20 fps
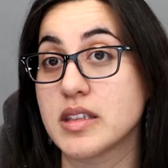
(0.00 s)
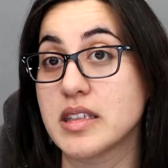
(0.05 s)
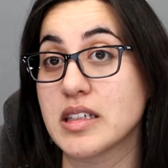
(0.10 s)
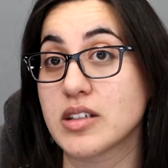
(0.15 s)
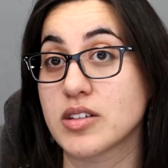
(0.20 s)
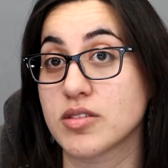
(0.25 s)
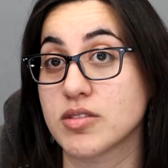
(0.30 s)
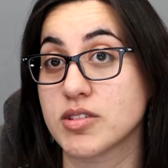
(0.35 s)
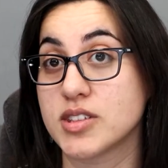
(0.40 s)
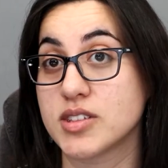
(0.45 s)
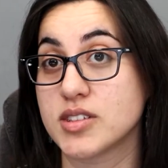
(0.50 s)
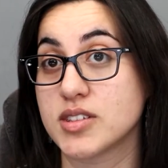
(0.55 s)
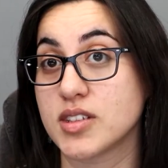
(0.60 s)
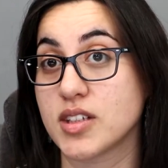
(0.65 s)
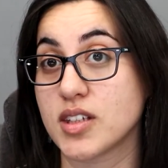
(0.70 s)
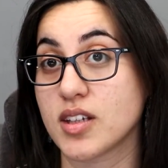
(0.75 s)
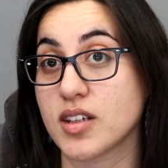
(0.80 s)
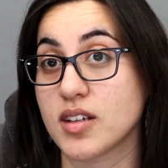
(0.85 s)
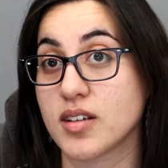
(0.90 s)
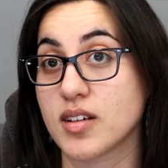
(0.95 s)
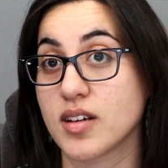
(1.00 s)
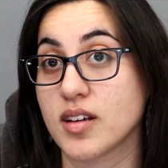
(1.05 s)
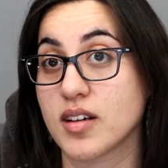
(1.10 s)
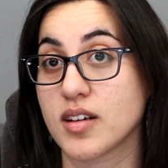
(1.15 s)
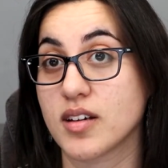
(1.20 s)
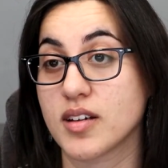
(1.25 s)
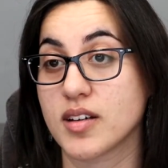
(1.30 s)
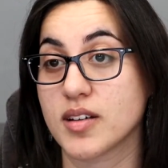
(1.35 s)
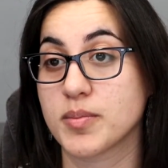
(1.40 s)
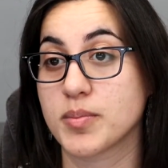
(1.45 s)
decreasing
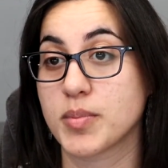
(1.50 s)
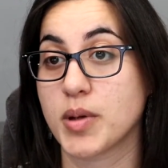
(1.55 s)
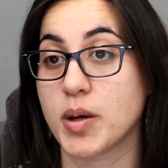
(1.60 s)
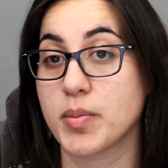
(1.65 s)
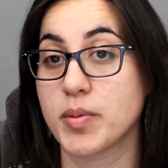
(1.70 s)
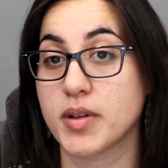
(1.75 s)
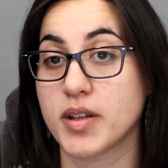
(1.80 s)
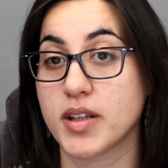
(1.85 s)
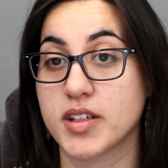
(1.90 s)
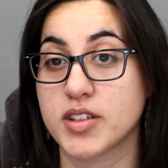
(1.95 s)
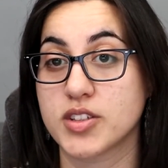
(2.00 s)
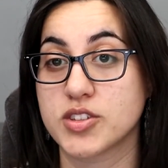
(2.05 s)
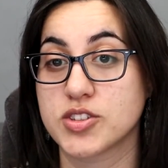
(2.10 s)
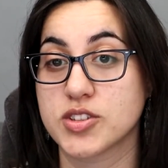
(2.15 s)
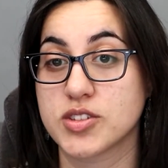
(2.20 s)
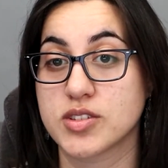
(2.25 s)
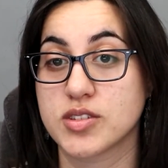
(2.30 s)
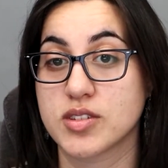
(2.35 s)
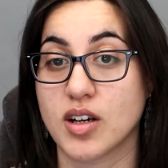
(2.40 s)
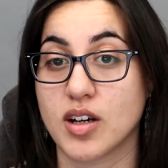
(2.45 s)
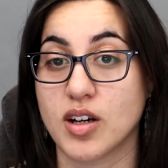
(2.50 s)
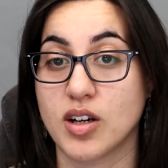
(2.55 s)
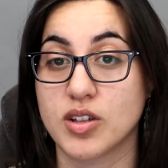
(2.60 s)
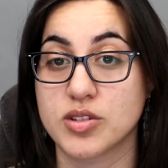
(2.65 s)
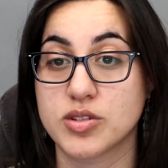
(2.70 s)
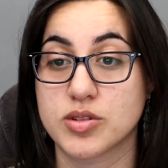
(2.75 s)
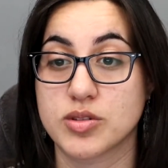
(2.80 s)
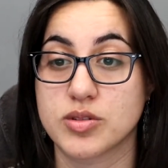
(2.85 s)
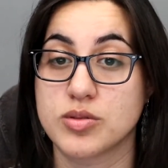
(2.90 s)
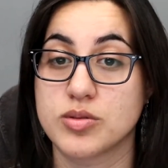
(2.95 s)
population,
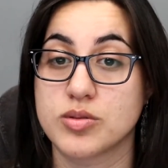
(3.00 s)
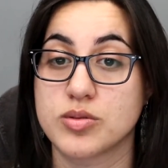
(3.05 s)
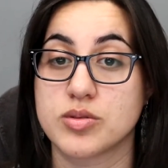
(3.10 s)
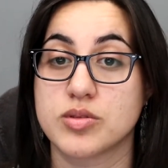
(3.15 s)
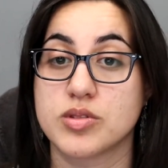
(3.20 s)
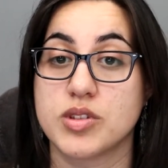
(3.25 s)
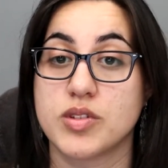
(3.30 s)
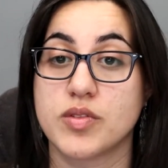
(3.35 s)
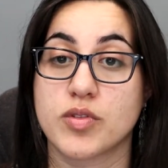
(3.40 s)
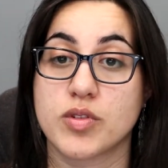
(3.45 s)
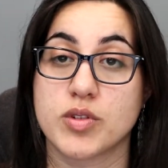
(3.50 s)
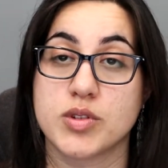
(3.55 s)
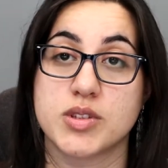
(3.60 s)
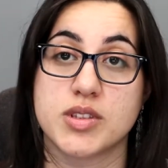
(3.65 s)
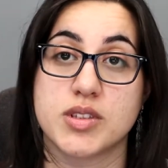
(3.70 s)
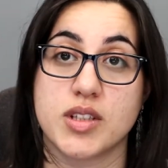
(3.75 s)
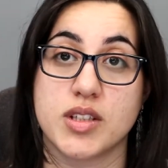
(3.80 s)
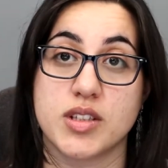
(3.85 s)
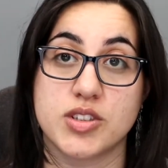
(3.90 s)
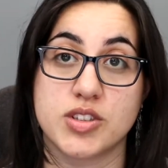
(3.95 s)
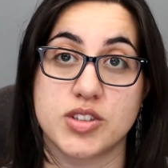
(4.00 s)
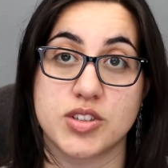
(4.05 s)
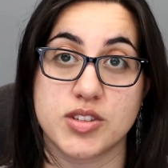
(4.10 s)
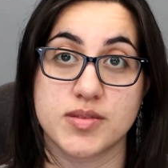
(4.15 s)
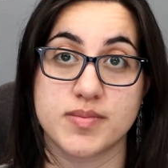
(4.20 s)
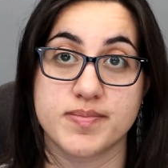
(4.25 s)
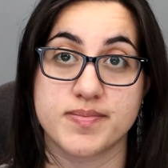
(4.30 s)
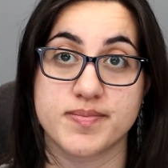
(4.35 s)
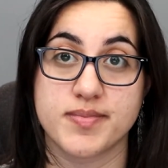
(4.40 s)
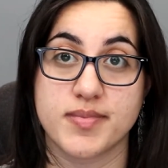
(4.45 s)
also due to
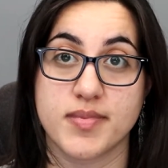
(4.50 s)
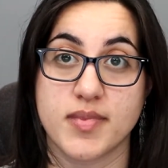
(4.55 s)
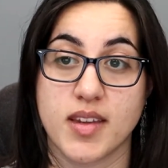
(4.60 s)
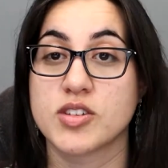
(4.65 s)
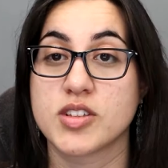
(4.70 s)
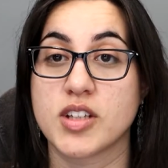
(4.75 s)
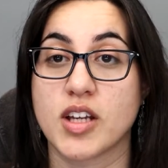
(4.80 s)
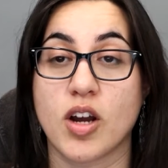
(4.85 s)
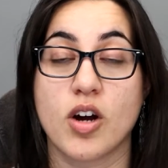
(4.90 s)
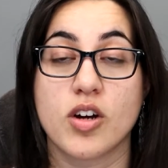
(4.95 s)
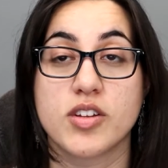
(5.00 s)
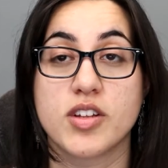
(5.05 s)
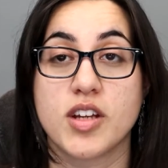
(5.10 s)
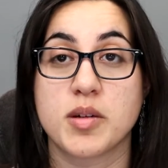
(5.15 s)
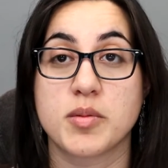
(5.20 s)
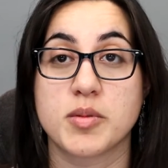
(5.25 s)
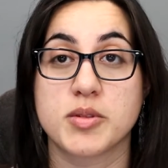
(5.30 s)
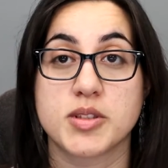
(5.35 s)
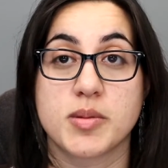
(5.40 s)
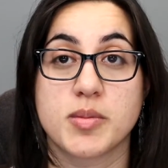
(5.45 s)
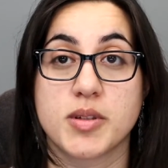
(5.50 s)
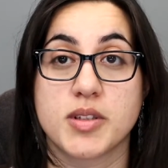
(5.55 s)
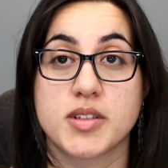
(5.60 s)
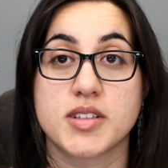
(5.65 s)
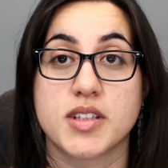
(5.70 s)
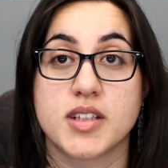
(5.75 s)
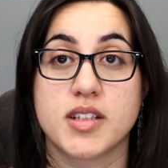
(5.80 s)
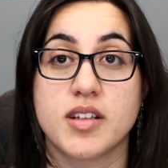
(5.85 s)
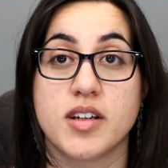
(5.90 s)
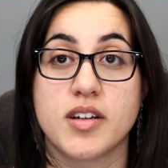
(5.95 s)
deforestation. Looks like all the animals I'm going to
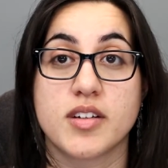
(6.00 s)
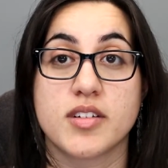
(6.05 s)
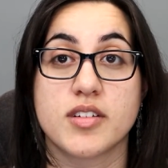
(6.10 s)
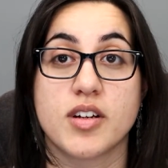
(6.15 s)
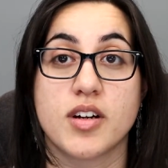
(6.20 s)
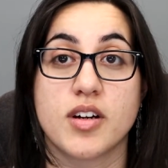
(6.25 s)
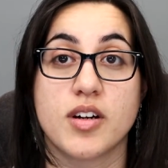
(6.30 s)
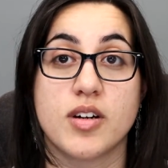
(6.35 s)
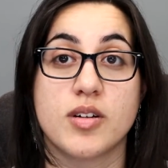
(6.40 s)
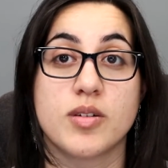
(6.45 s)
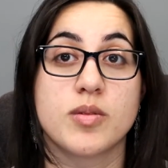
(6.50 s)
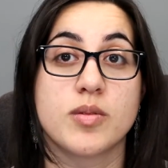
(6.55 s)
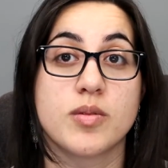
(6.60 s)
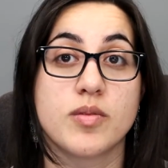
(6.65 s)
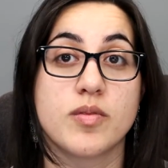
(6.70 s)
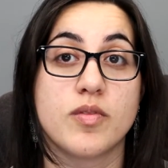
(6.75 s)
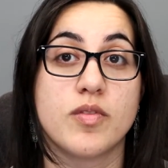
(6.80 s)
say here, they're all